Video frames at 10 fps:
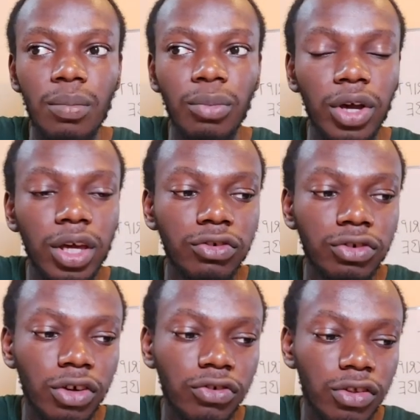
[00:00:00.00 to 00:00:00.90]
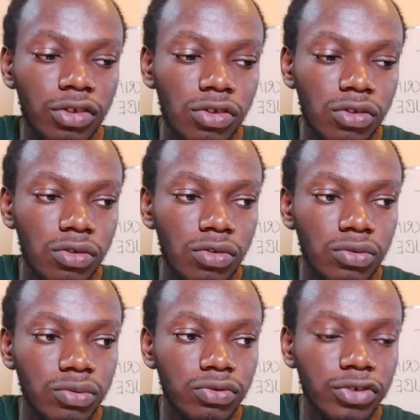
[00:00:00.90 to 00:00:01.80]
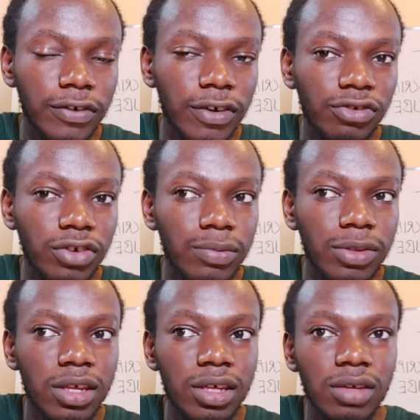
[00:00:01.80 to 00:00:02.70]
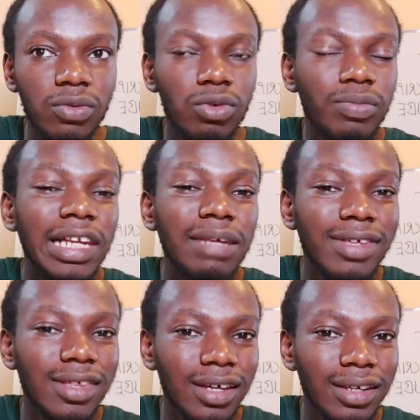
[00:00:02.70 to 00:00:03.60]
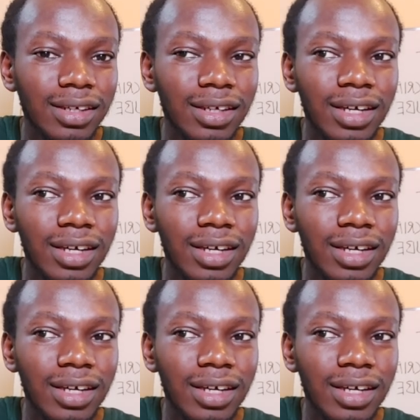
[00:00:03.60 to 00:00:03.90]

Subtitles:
But Introduction to JavaScript will be limited